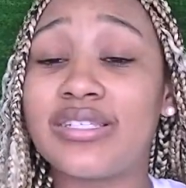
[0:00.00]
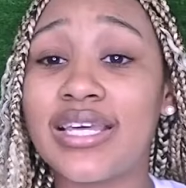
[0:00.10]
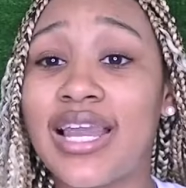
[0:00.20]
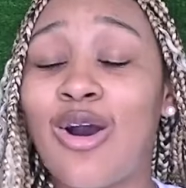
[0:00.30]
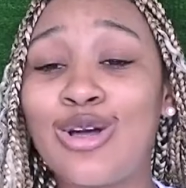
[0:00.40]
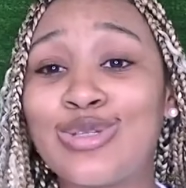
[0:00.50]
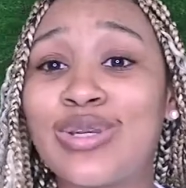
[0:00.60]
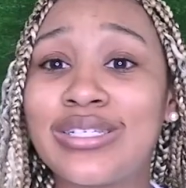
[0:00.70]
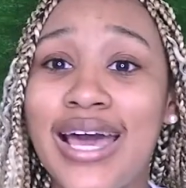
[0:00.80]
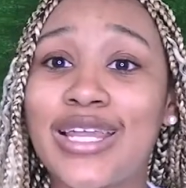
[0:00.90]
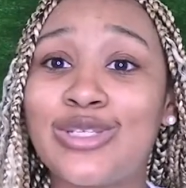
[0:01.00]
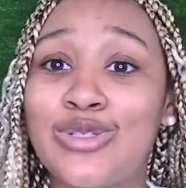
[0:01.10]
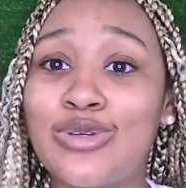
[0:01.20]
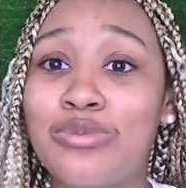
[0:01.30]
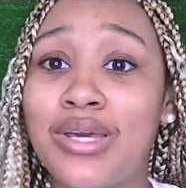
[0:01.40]
And I also decided
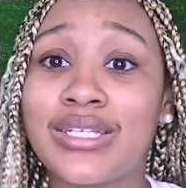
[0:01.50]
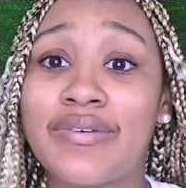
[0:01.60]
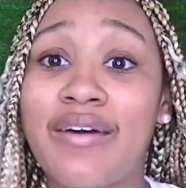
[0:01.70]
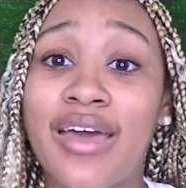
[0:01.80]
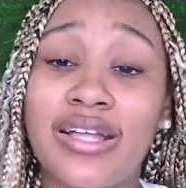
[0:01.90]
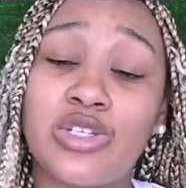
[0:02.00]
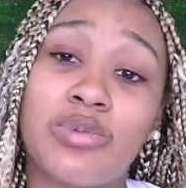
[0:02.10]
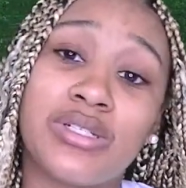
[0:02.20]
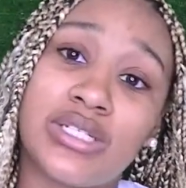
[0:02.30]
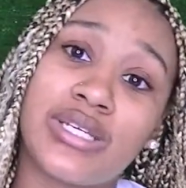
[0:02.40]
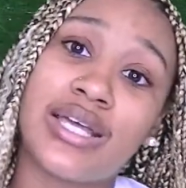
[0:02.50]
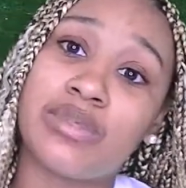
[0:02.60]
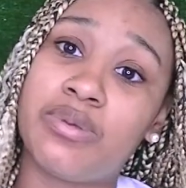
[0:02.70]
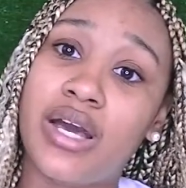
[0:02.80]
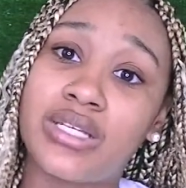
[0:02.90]
to, because I've had so much success,
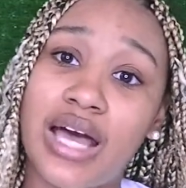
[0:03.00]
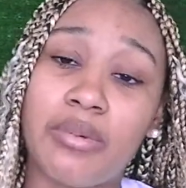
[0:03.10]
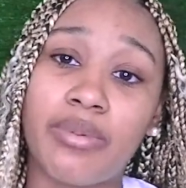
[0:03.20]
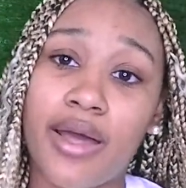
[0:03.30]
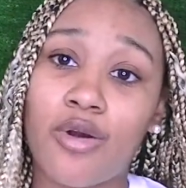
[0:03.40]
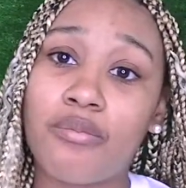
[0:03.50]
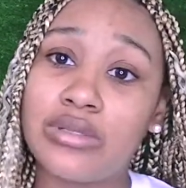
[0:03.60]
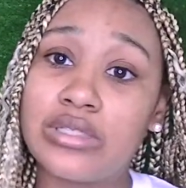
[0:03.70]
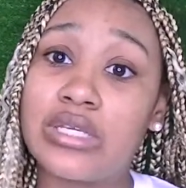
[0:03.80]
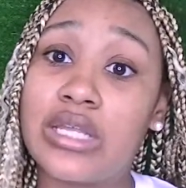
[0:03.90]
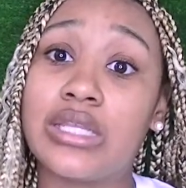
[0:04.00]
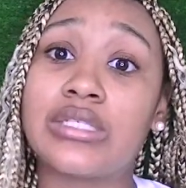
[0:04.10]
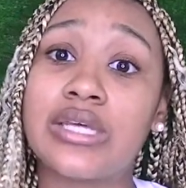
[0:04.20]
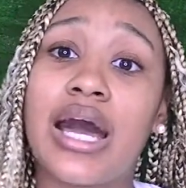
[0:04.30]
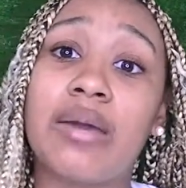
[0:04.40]
because I'm a Black-owned business in this
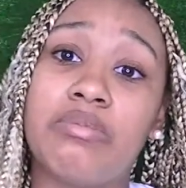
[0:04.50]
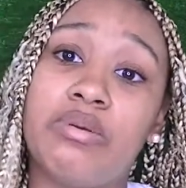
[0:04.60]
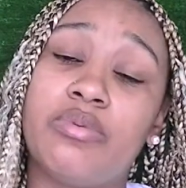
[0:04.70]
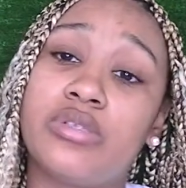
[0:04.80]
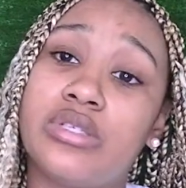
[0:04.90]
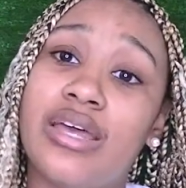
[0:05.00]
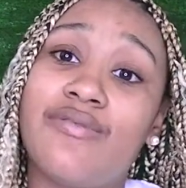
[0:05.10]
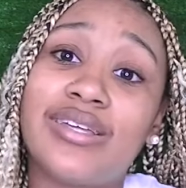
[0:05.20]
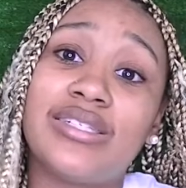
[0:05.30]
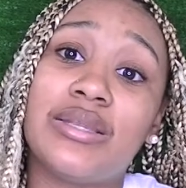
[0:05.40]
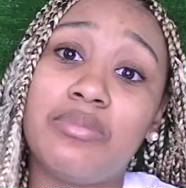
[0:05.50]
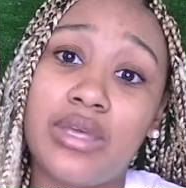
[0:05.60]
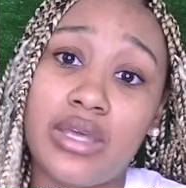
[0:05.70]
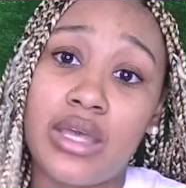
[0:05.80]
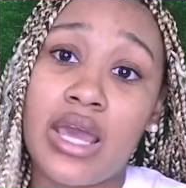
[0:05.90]
time and people investing in
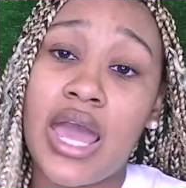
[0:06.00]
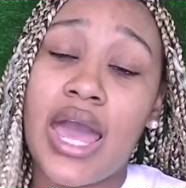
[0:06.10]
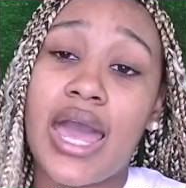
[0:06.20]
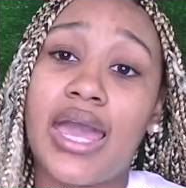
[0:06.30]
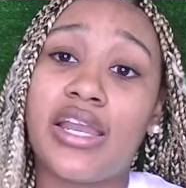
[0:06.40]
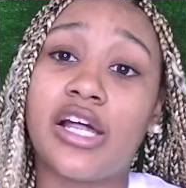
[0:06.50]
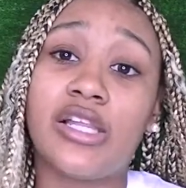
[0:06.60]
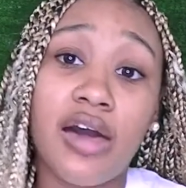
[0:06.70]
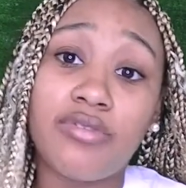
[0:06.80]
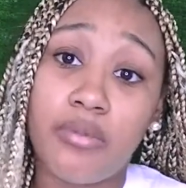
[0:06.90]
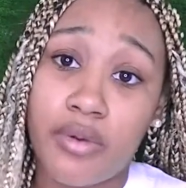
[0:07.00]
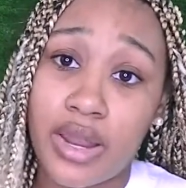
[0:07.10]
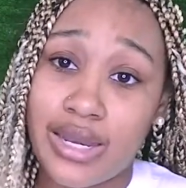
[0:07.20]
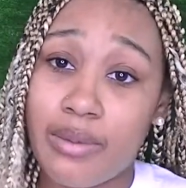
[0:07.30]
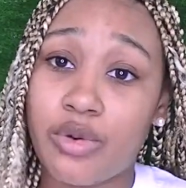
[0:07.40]
me and love the
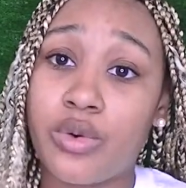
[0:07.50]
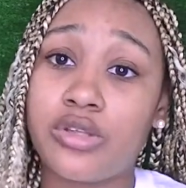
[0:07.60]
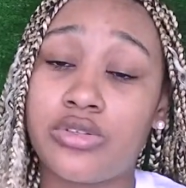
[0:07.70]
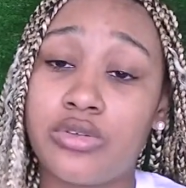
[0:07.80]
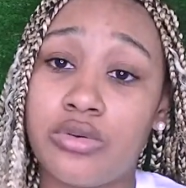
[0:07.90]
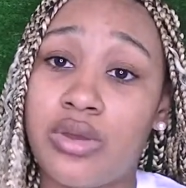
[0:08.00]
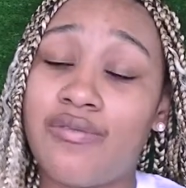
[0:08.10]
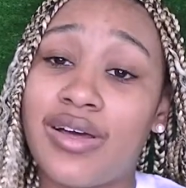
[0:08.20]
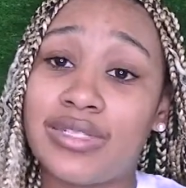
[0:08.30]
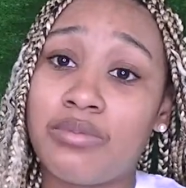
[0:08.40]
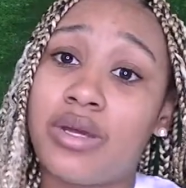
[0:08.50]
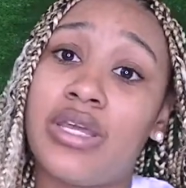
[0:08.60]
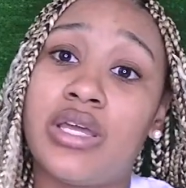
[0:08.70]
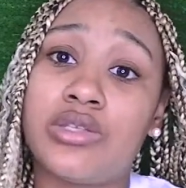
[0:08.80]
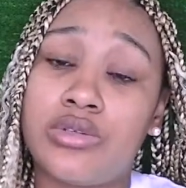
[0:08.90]
brand, I'm going to invest some
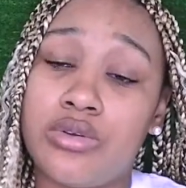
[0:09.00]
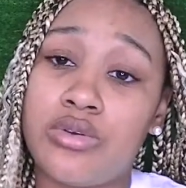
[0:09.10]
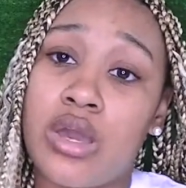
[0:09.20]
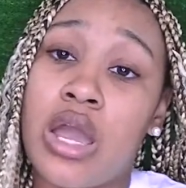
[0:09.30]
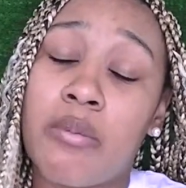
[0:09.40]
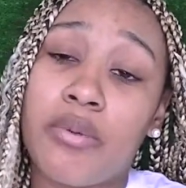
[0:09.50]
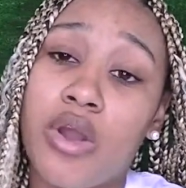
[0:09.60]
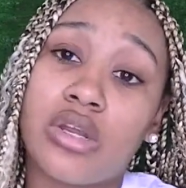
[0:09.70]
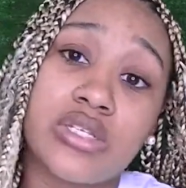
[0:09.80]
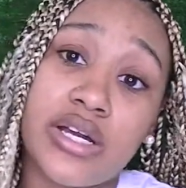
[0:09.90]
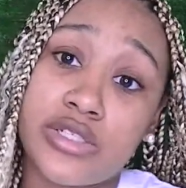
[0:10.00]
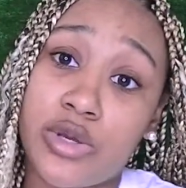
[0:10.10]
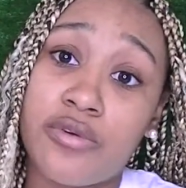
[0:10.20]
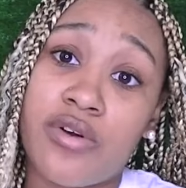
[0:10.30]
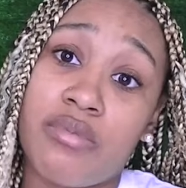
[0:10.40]
money into Breonna Taylor's
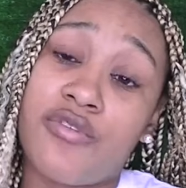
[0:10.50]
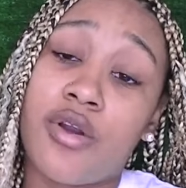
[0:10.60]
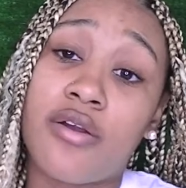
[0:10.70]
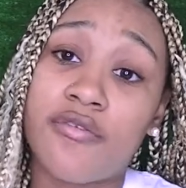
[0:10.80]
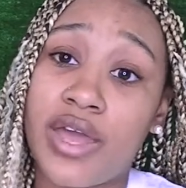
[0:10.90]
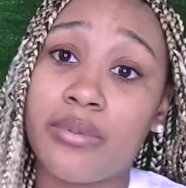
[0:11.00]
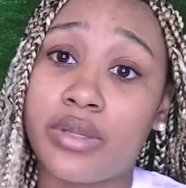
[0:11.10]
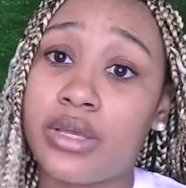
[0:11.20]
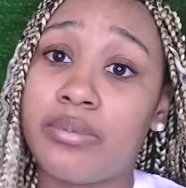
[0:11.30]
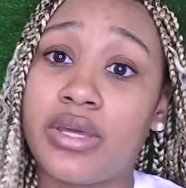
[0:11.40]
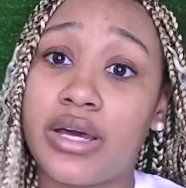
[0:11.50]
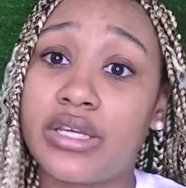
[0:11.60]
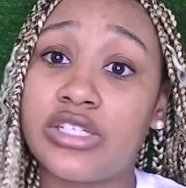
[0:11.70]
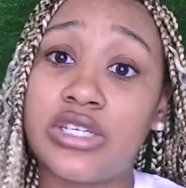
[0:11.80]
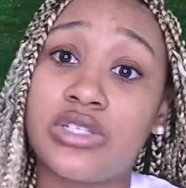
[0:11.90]
GoFundMe for her family,
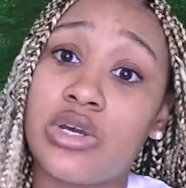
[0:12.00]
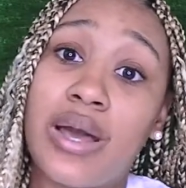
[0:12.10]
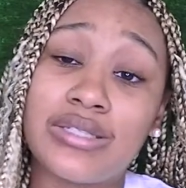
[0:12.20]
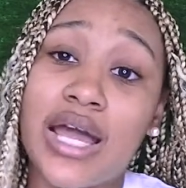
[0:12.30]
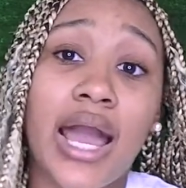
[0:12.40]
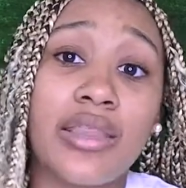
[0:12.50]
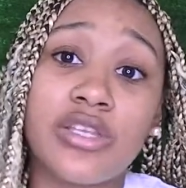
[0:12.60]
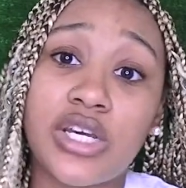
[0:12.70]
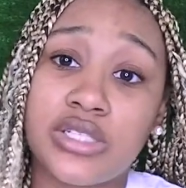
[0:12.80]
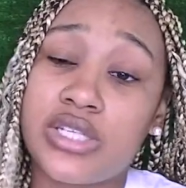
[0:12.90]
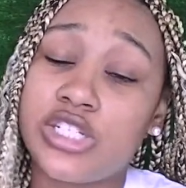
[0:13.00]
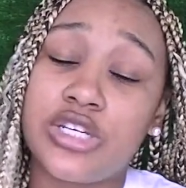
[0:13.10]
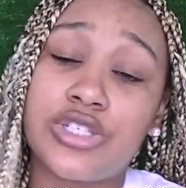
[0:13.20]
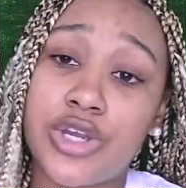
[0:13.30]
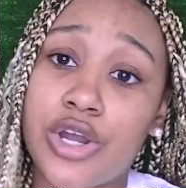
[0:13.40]
because she still has not gotten the justice that she
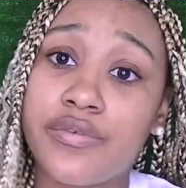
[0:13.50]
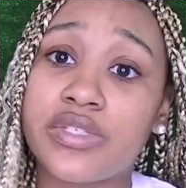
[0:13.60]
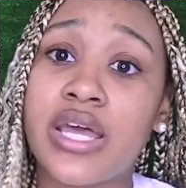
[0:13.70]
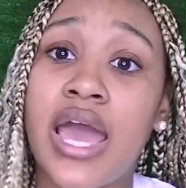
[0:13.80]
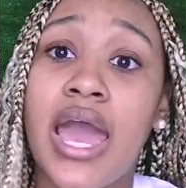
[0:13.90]
deserves.